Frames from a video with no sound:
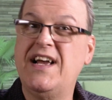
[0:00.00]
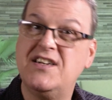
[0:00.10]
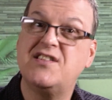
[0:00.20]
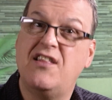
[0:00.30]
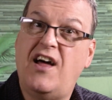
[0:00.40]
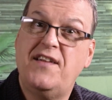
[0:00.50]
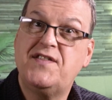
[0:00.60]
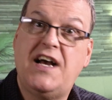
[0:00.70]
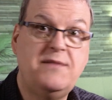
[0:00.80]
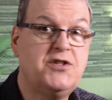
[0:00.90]
Because a lot of
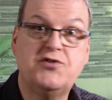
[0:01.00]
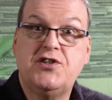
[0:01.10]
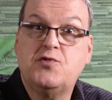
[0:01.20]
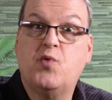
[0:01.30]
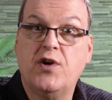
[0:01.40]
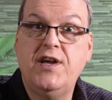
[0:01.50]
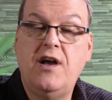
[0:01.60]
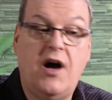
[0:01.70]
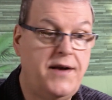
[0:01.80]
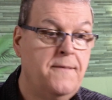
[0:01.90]
times you're just
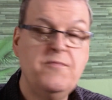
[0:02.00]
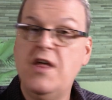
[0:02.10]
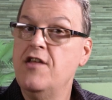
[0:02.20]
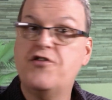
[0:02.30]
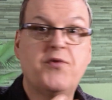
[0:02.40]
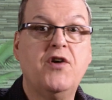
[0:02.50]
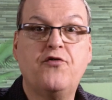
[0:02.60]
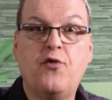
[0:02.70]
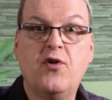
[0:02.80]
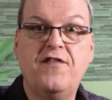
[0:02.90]
working on three or
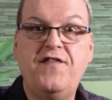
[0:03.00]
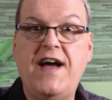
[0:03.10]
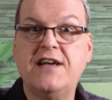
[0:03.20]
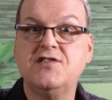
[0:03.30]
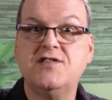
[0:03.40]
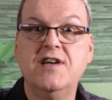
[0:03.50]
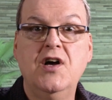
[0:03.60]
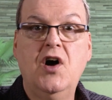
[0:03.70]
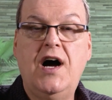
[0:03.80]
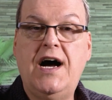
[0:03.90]
four effects
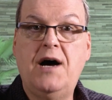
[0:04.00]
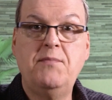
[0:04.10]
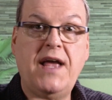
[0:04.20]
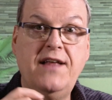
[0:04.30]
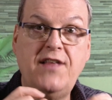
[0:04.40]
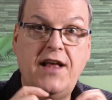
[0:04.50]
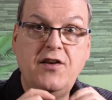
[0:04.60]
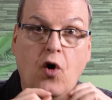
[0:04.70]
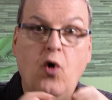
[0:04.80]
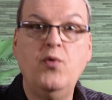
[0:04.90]
um, and,
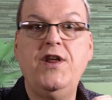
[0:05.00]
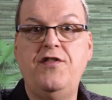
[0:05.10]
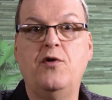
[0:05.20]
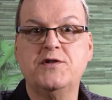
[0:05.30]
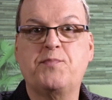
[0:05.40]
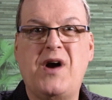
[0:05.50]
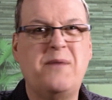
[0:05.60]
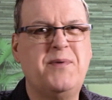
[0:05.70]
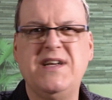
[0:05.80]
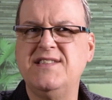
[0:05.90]
and only those
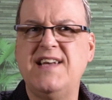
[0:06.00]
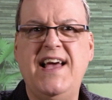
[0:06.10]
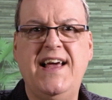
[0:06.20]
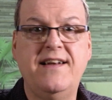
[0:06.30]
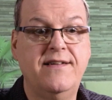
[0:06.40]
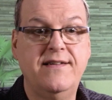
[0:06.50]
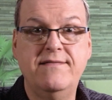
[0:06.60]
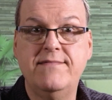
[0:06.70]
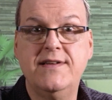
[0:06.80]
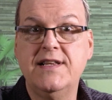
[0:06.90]
properties, and
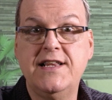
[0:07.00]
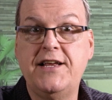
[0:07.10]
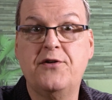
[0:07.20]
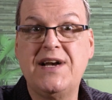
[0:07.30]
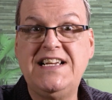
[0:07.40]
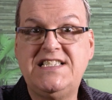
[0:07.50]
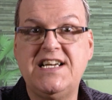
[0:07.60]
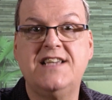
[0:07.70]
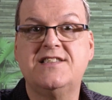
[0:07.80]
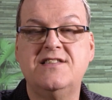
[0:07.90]
literally
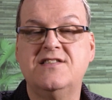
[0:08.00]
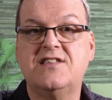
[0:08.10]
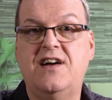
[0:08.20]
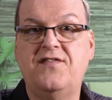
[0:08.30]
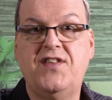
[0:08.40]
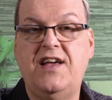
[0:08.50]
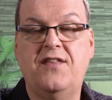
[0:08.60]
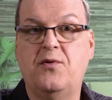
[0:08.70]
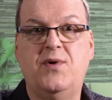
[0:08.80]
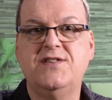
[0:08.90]
dozens of the
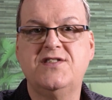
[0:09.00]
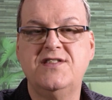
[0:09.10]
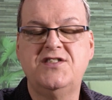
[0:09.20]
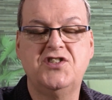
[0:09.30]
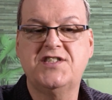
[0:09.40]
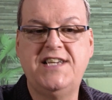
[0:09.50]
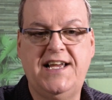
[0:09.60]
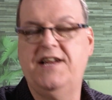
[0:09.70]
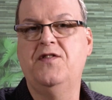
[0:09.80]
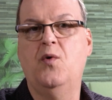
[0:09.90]
other ones just
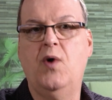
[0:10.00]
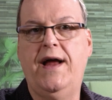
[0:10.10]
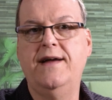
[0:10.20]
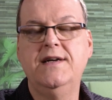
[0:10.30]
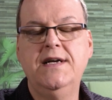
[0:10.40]
get in the way.